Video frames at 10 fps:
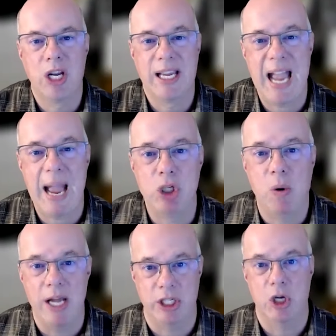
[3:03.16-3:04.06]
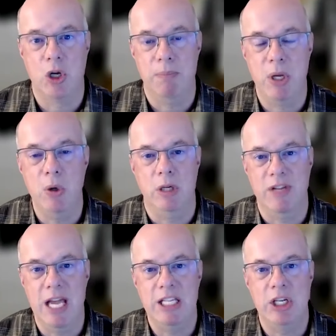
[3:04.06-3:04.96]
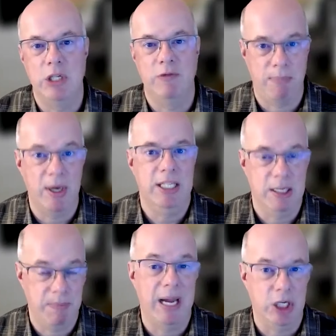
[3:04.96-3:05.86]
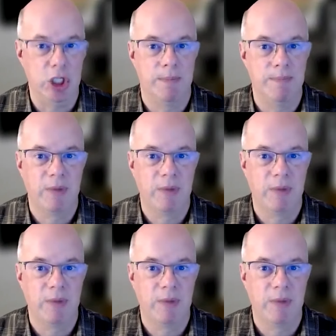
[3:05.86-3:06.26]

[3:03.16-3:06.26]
capturize in a computer the essence of a printed page.